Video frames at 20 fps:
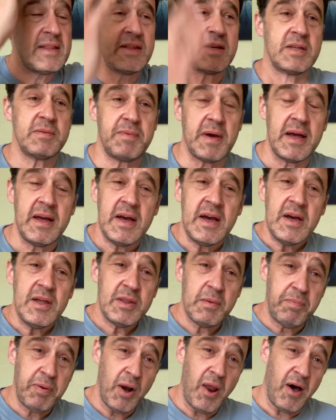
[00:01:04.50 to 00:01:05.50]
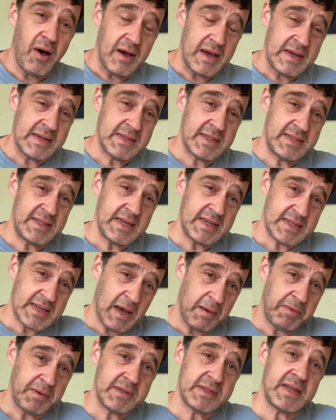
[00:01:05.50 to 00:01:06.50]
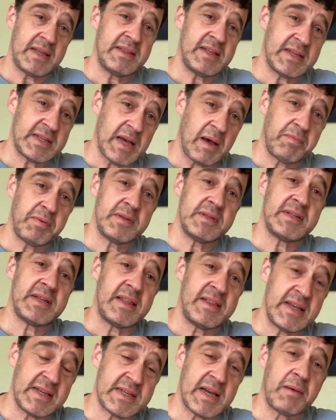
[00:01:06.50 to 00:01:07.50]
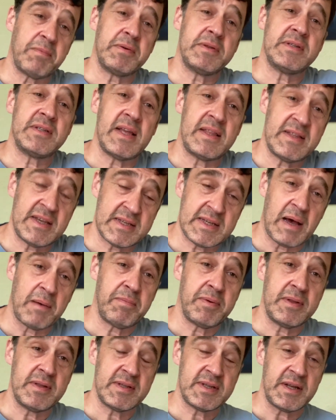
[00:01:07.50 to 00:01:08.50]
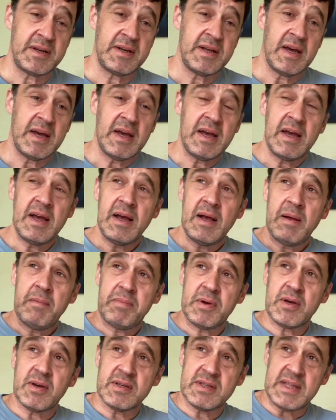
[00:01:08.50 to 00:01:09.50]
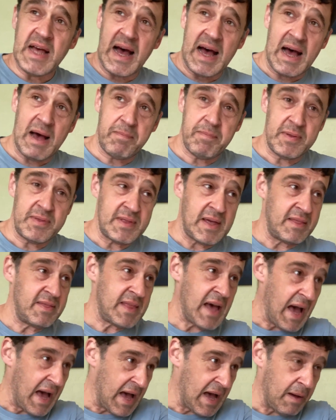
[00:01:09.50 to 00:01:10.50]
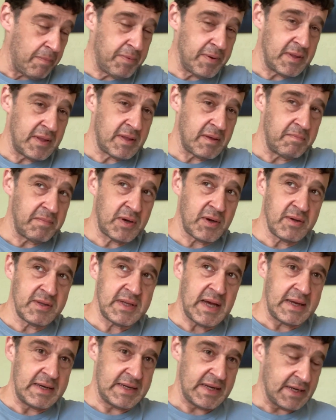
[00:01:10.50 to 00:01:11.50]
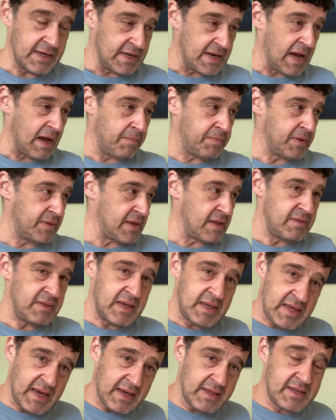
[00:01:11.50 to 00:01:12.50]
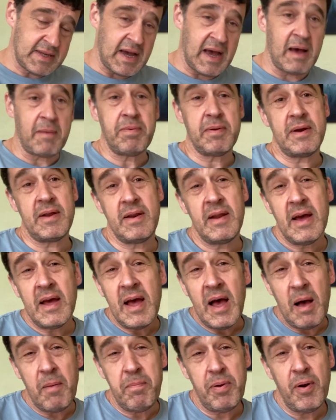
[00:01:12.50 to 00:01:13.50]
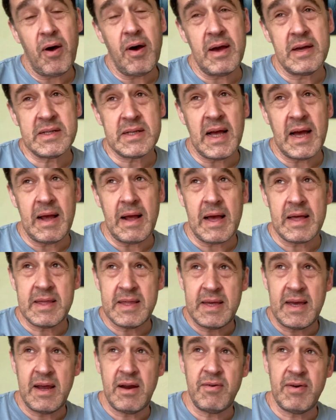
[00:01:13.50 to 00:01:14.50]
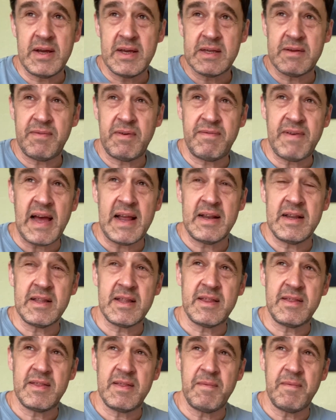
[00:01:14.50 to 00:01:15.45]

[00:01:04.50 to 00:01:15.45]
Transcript: this, but the plot is this happens, then this happens, then this happens, then this happens, and because that happened, then that happens, and because that didn't happen, then this has to happen. And a plot is like a series of events.